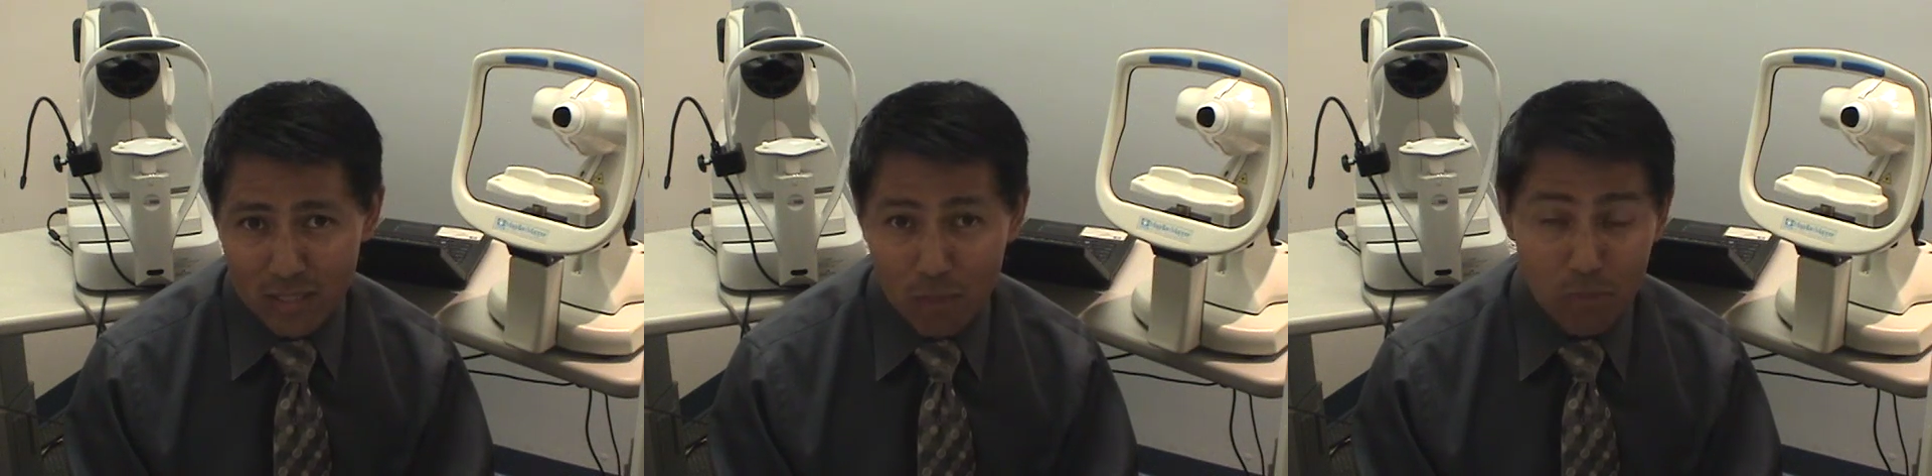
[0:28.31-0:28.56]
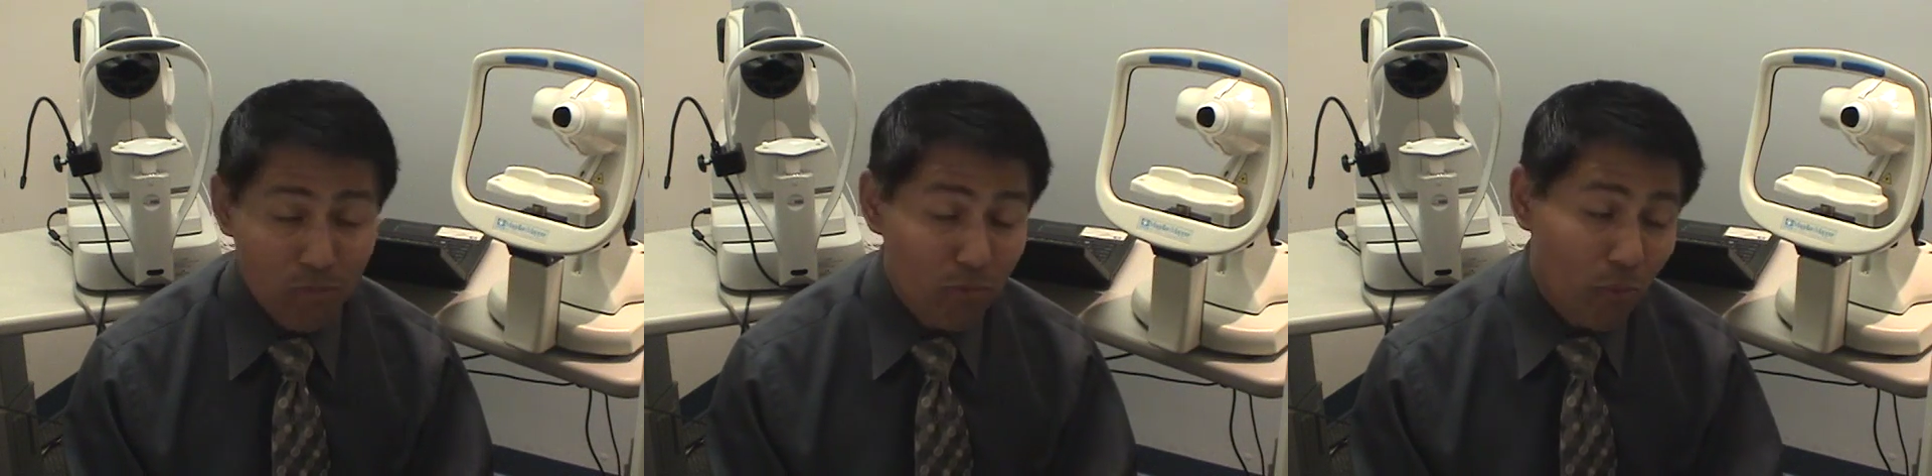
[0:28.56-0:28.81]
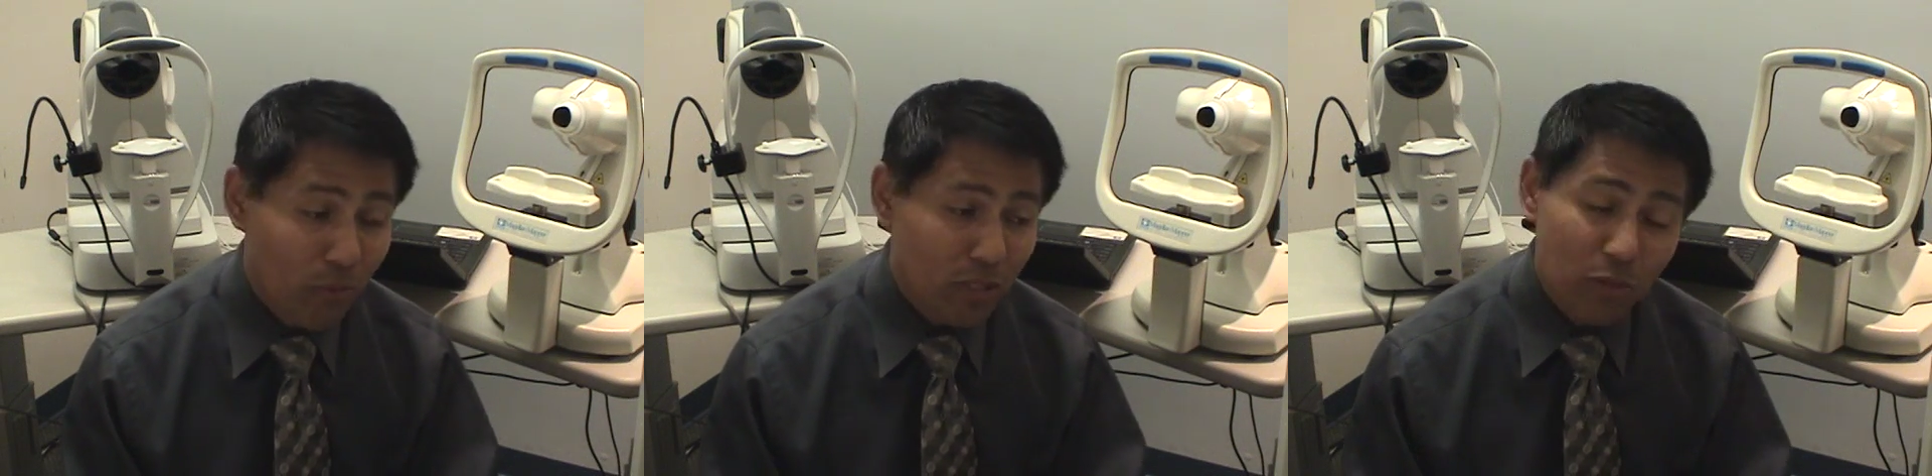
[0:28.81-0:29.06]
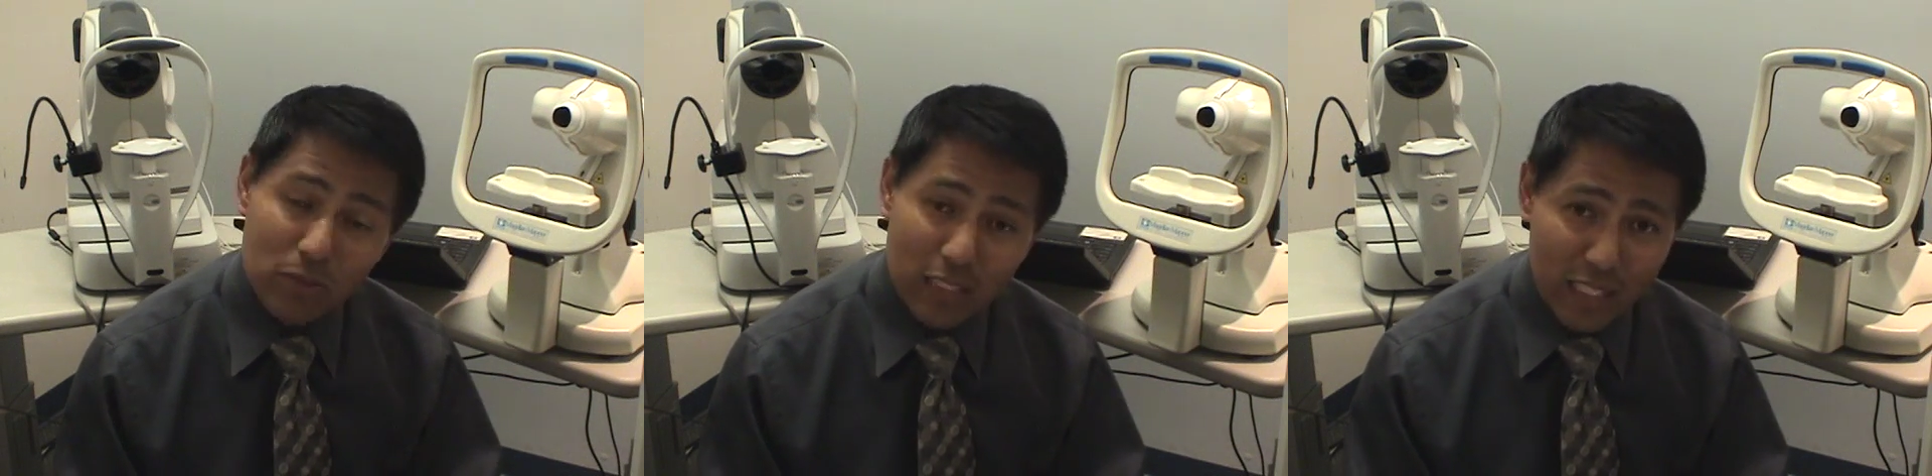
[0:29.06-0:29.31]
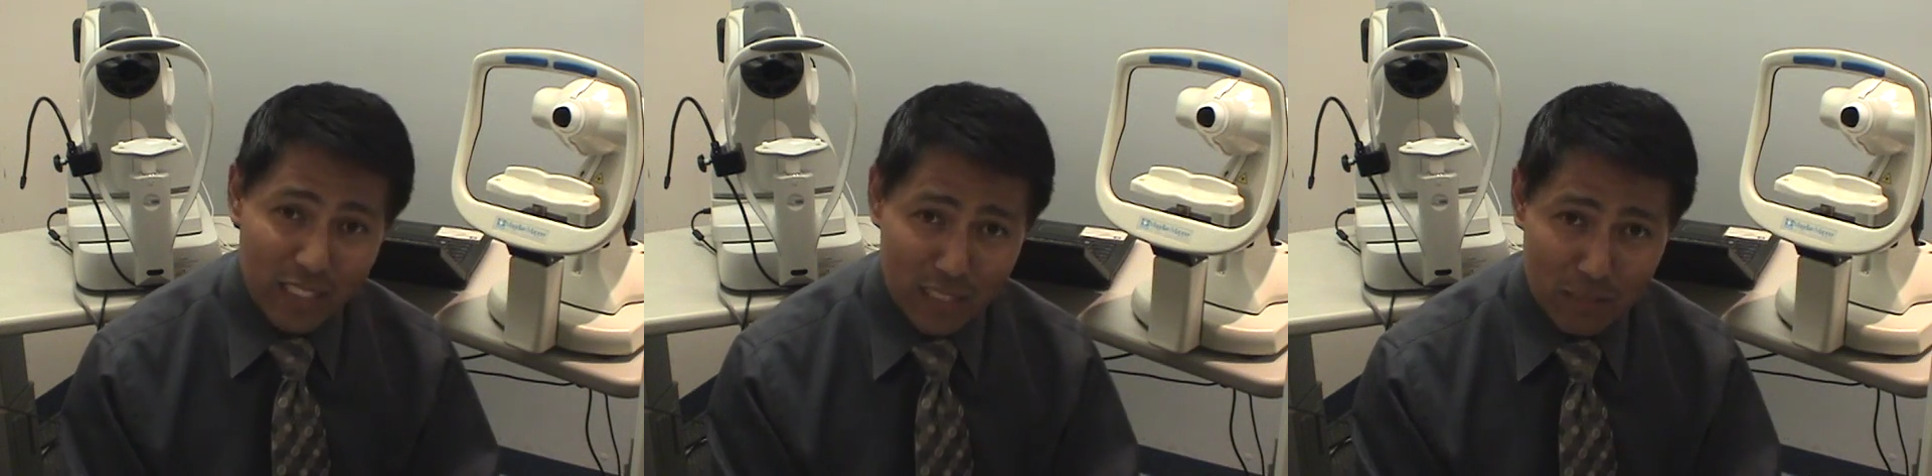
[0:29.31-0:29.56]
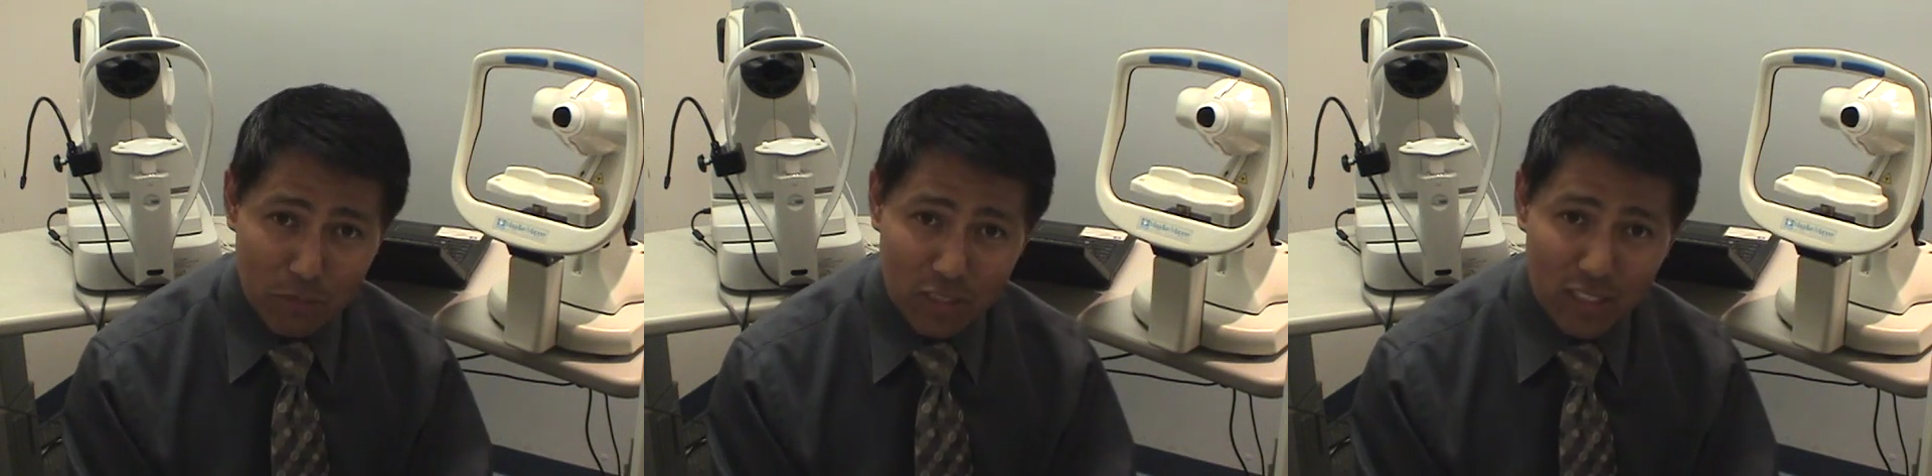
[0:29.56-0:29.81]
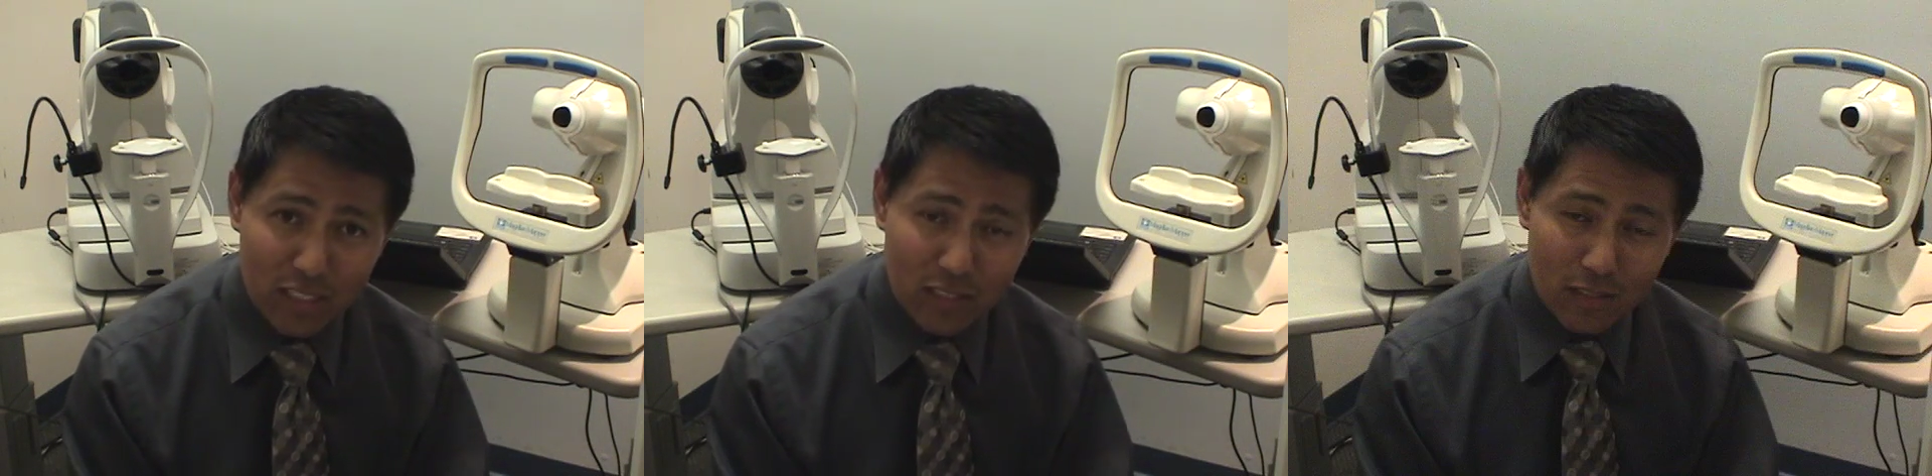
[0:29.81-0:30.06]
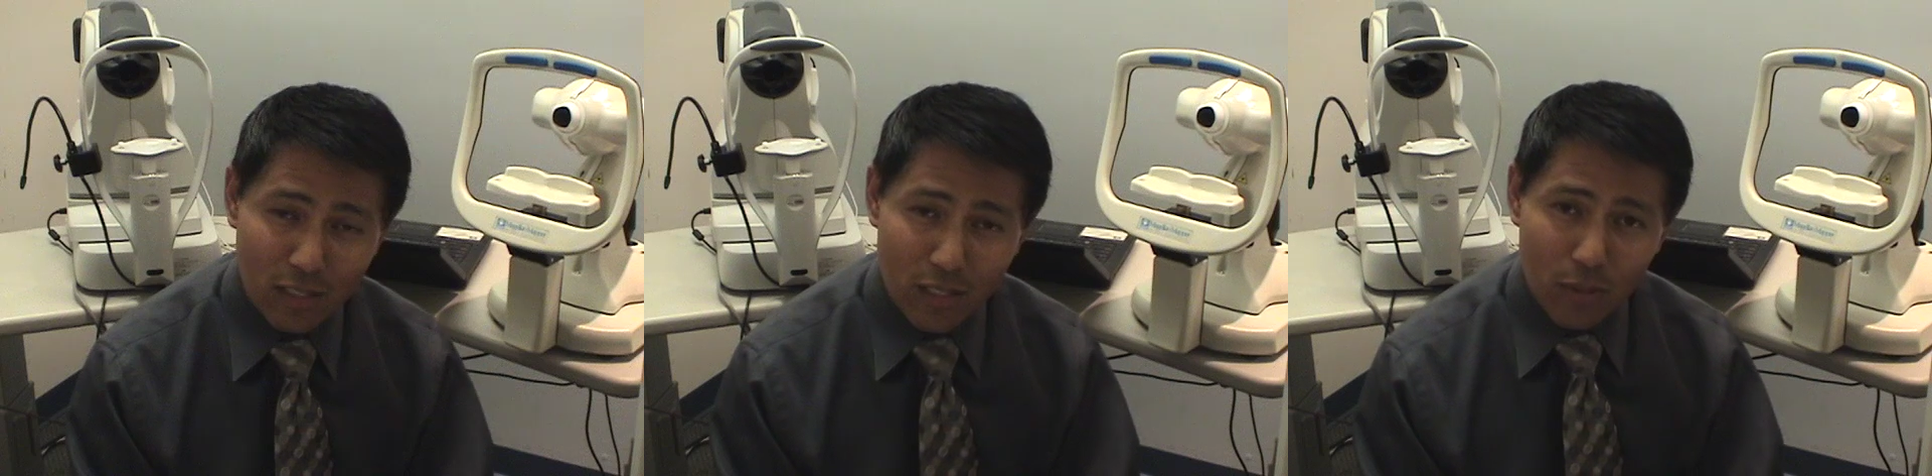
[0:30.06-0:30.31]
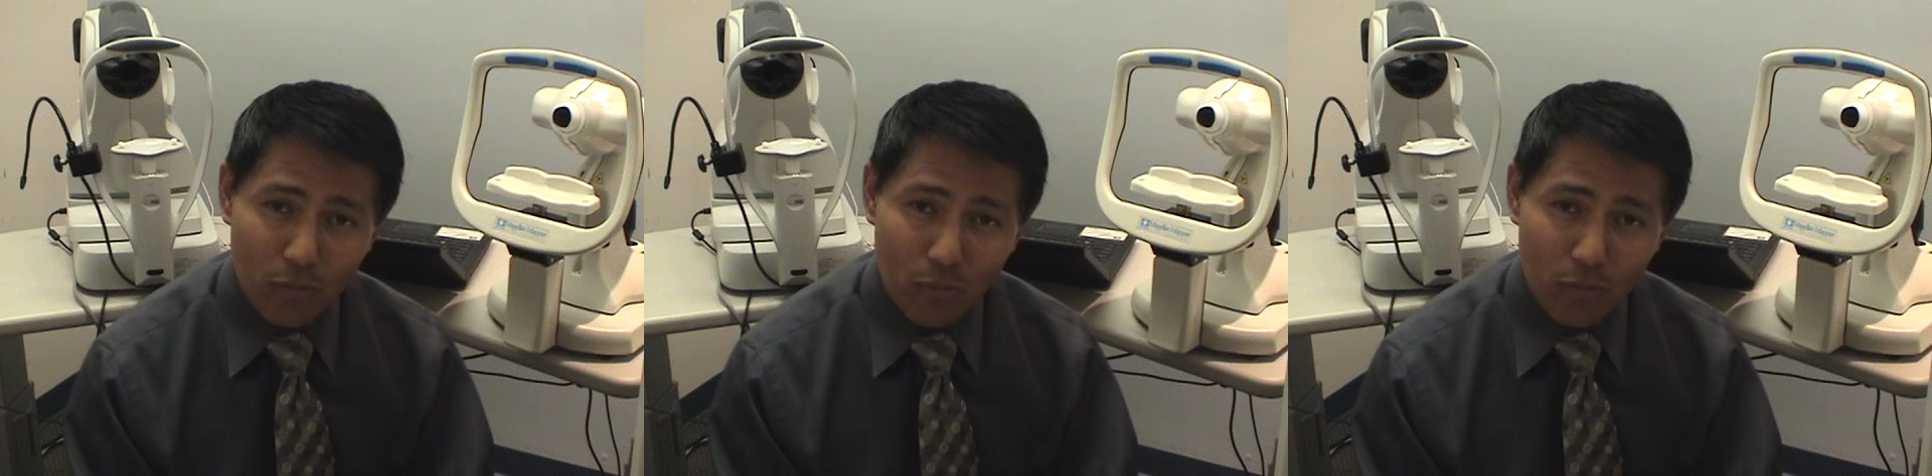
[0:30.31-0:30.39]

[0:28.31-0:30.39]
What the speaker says: Now, before we use any of these machines,